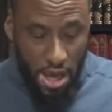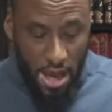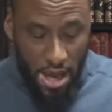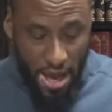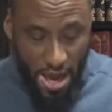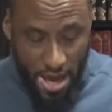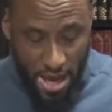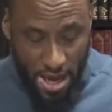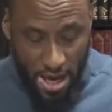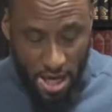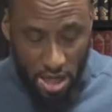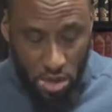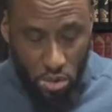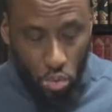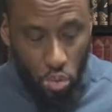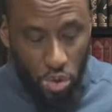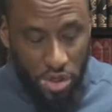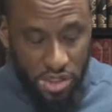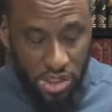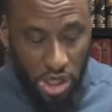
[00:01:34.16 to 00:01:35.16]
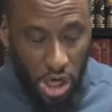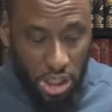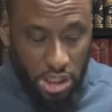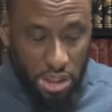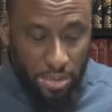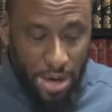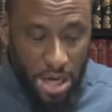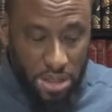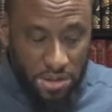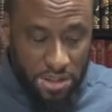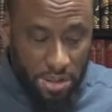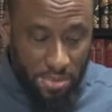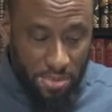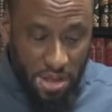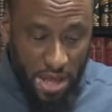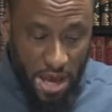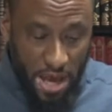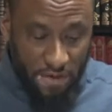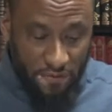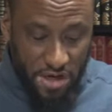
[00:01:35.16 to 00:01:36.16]
And we talked about some of
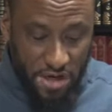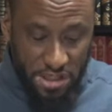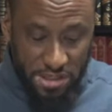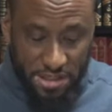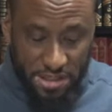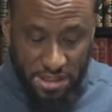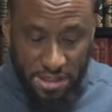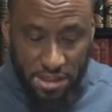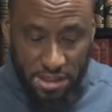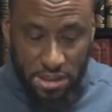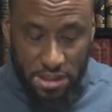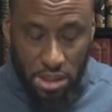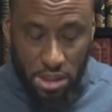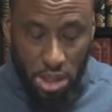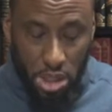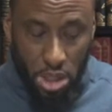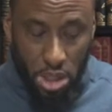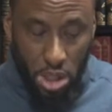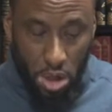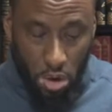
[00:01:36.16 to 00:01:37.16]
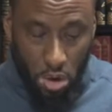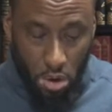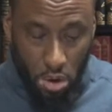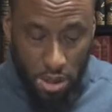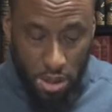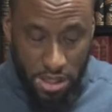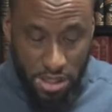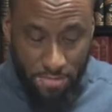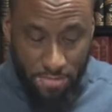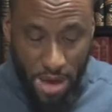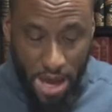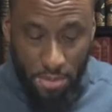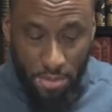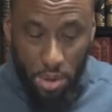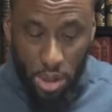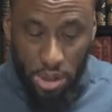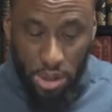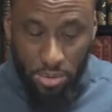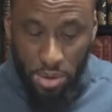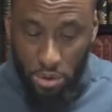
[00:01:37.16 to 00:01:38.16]
the evidences, or
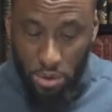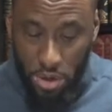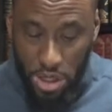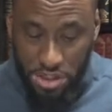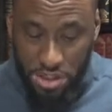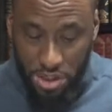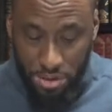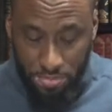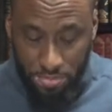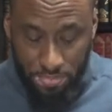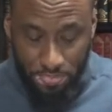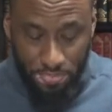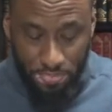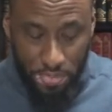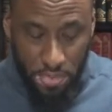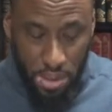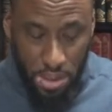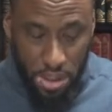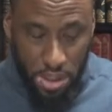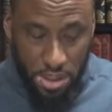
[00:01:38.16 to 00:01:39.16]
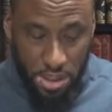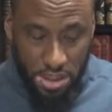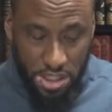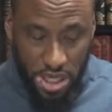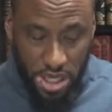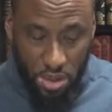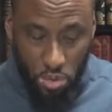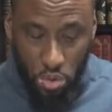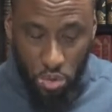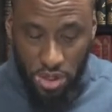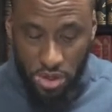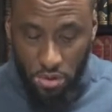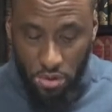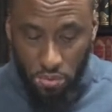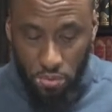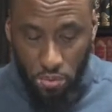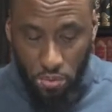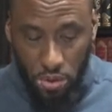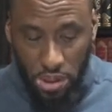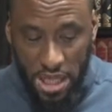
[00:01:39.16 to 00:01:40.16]
Imam Ibn Rajib did. We
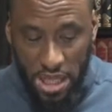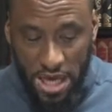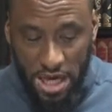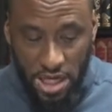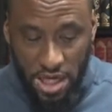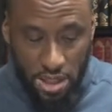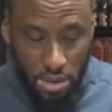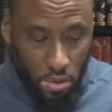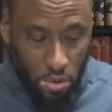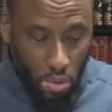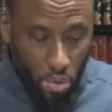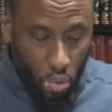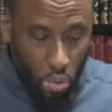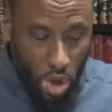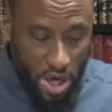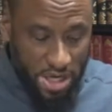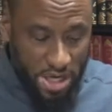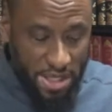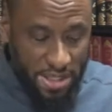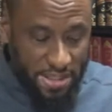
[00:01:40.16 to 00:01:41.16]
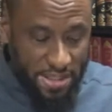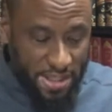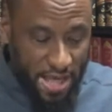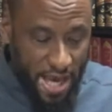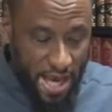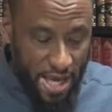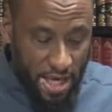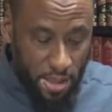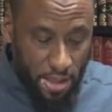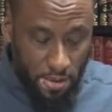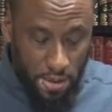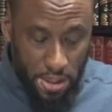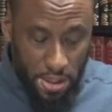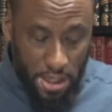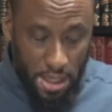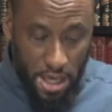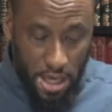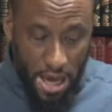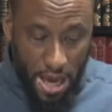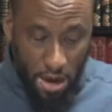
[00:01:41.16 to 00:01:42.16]
related what he said.
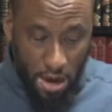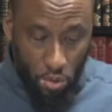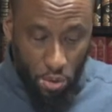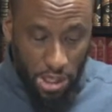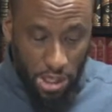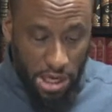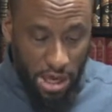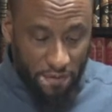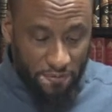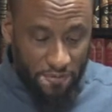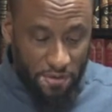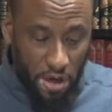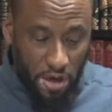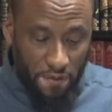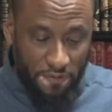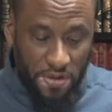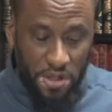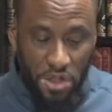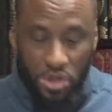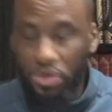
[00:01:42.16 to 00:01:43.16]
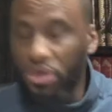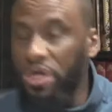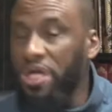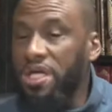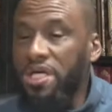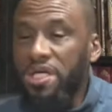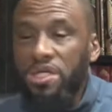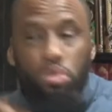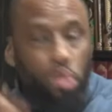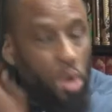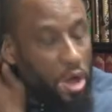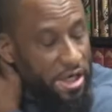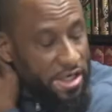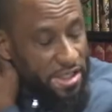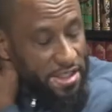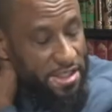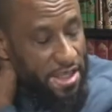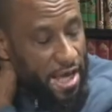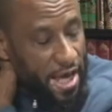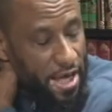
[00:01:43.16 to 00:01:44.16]
And we left off in the treatise where he
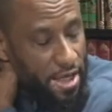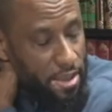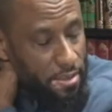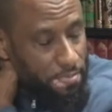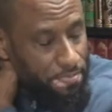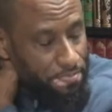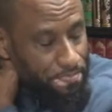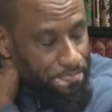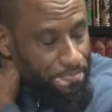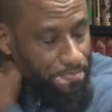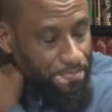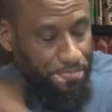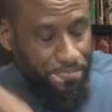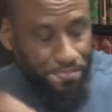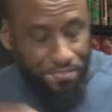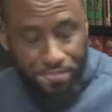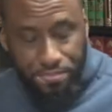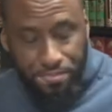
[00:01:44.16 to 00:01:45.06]
said, he